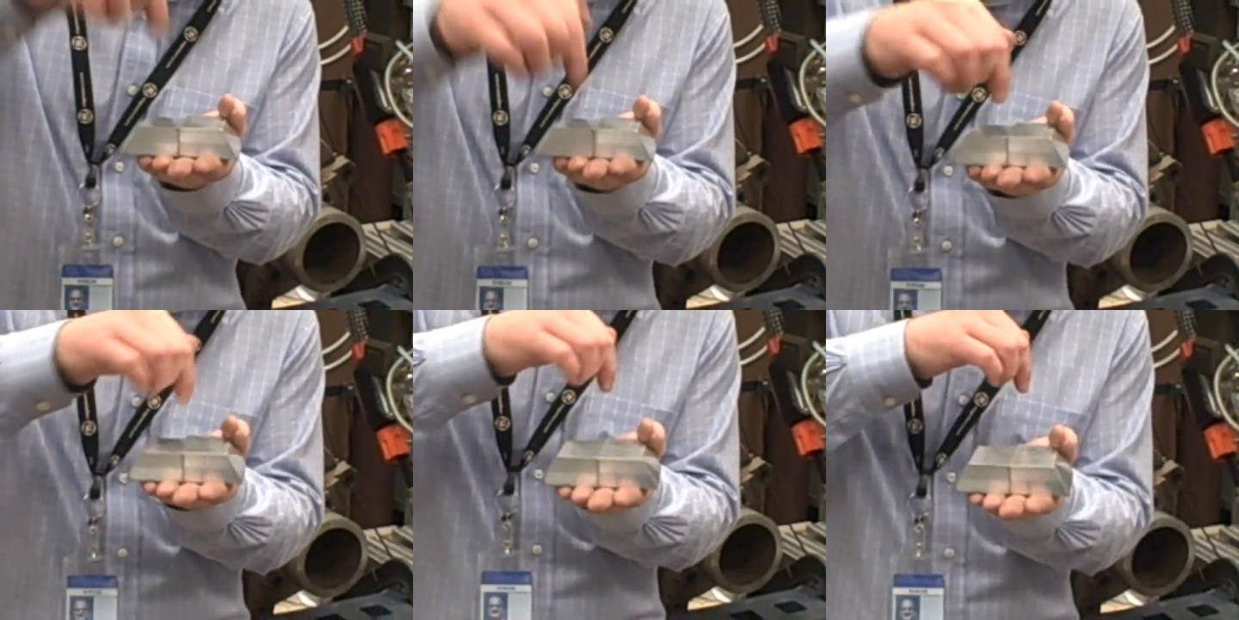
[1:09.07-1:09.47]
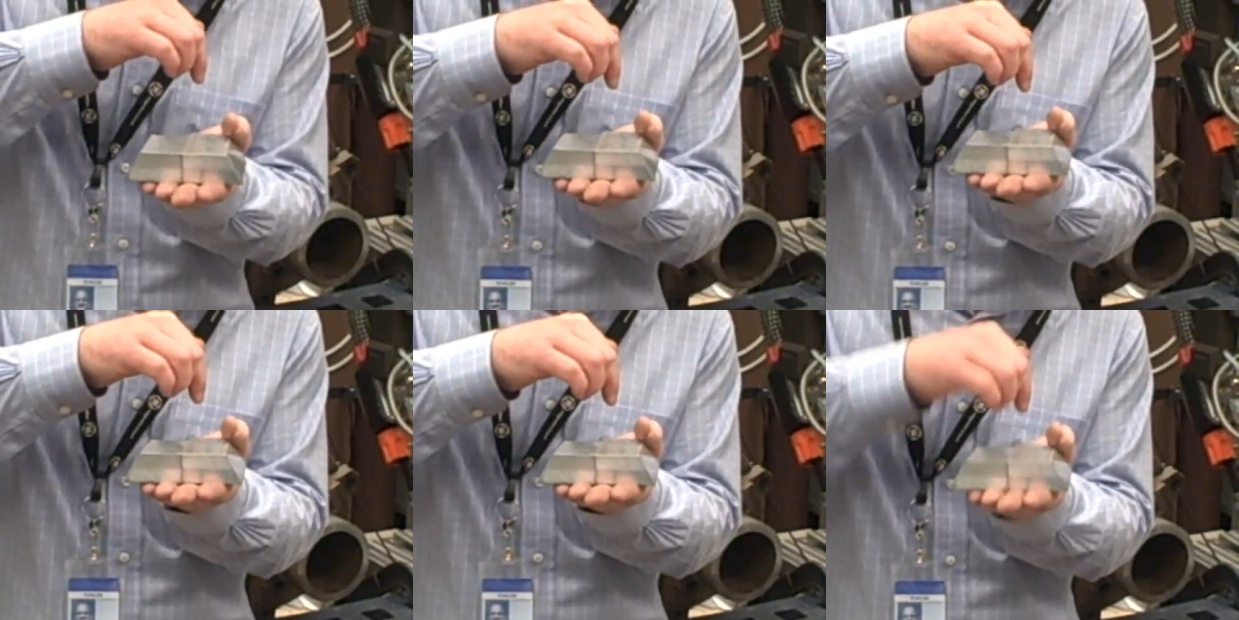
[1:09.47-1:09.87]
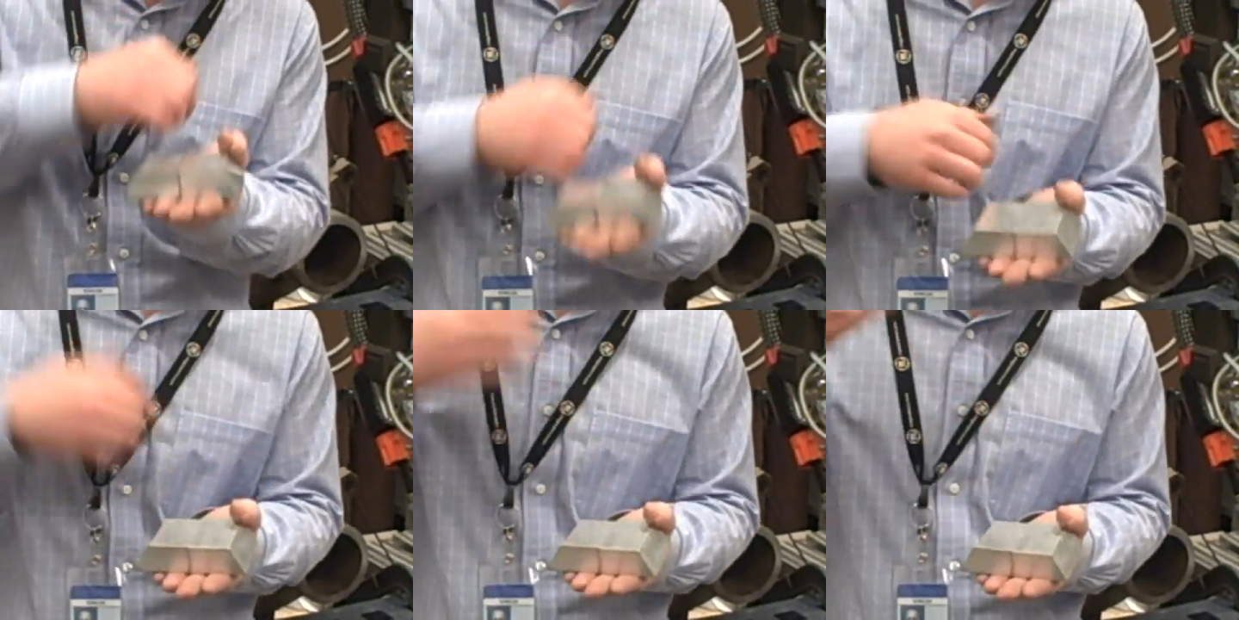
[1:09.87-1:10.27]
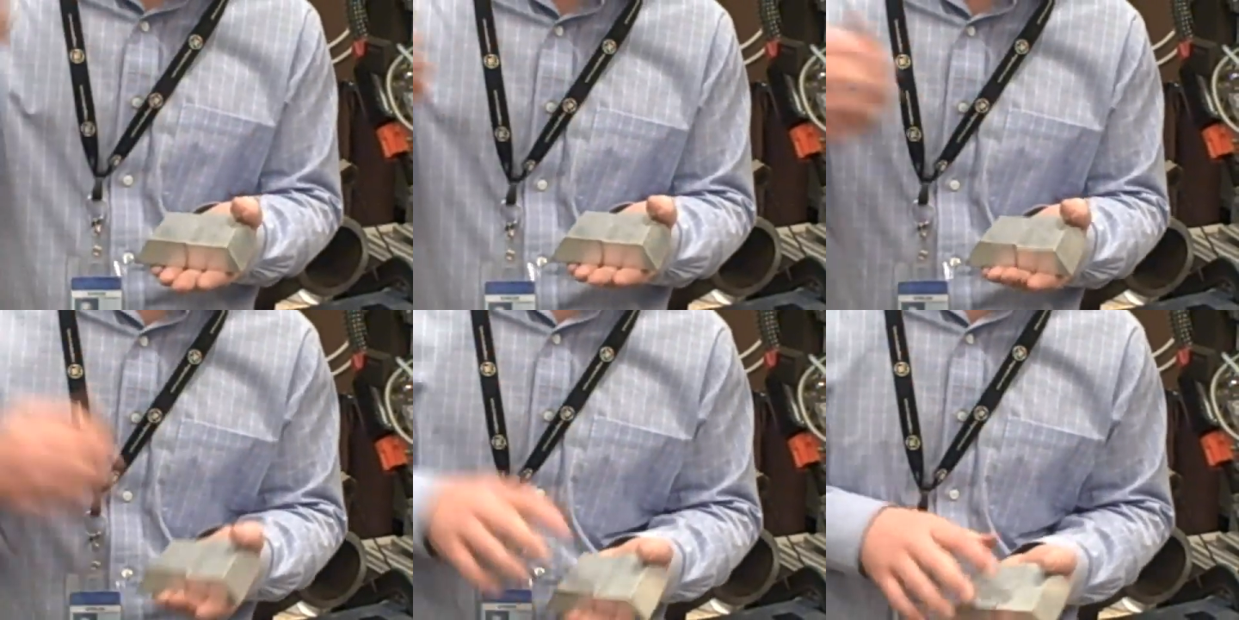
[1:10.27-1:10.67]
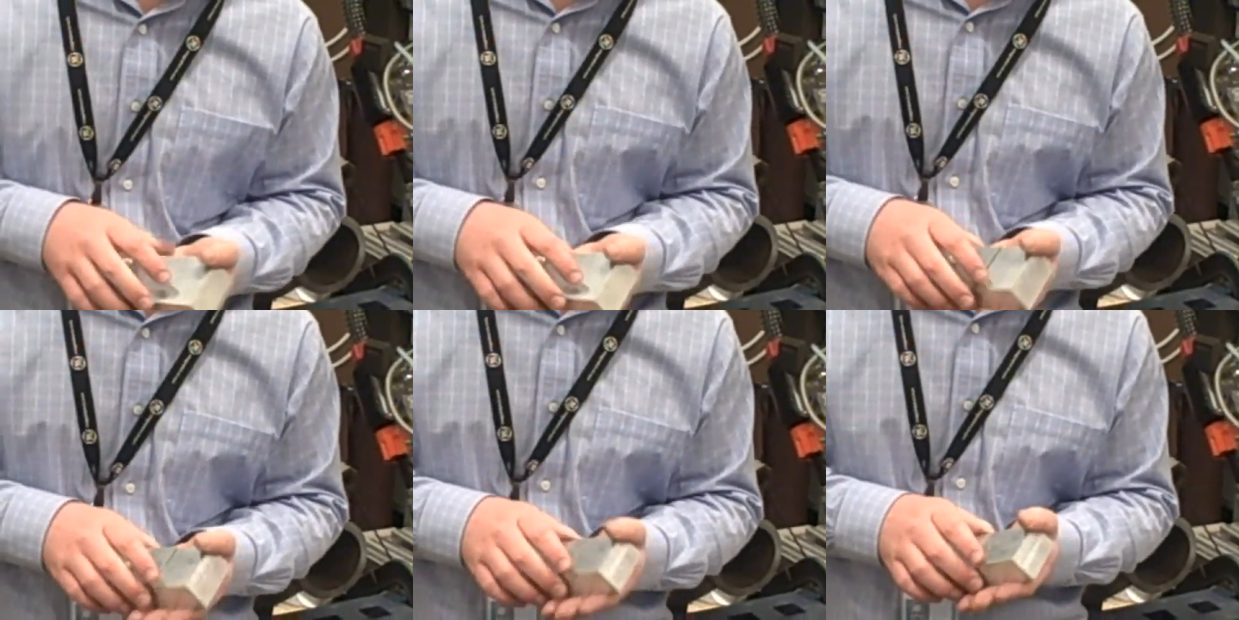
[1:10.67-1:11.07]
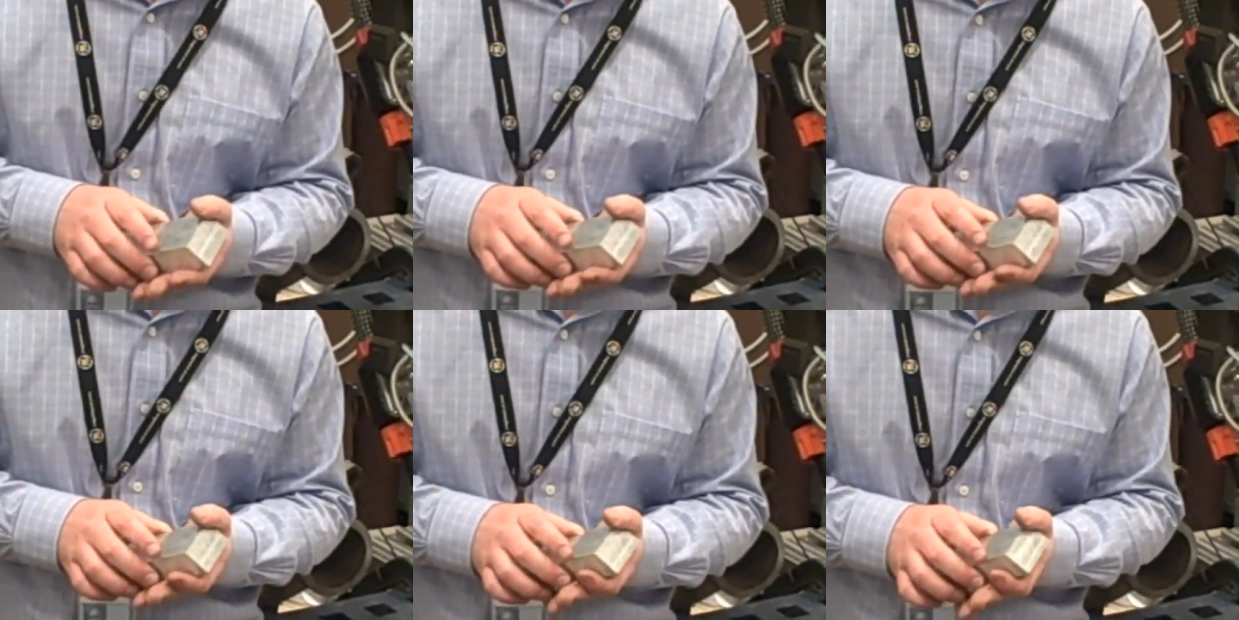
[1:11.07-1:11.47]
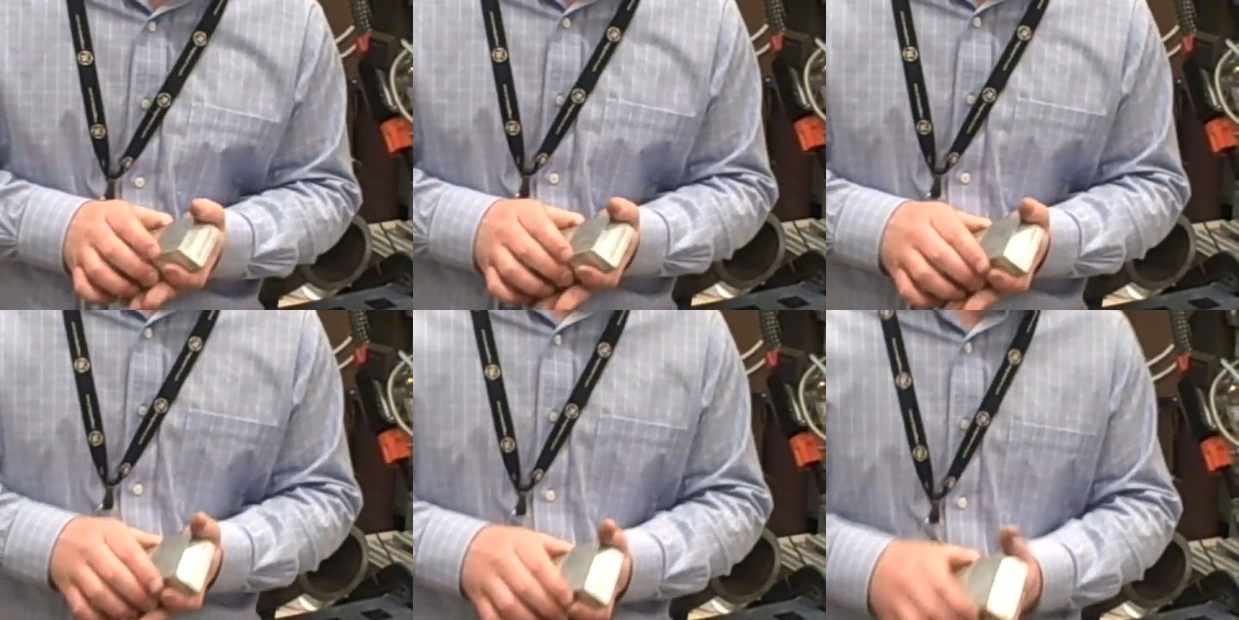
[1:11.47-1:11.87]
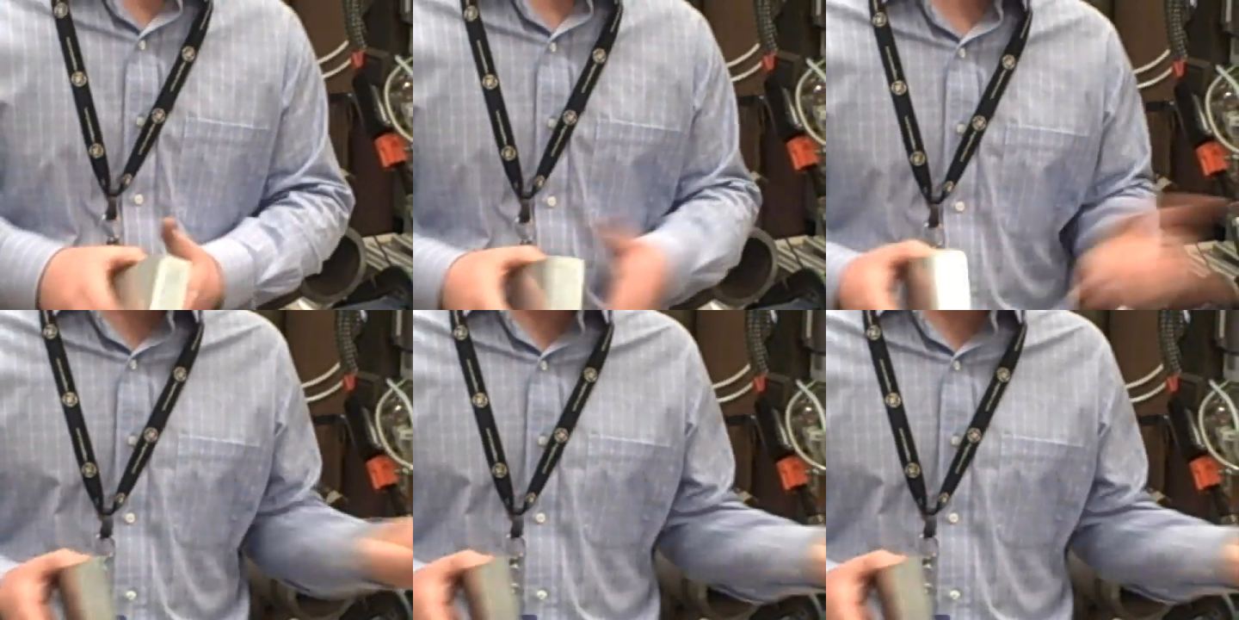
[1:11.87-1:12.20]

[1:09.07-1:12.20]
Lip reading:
(no speaker visible)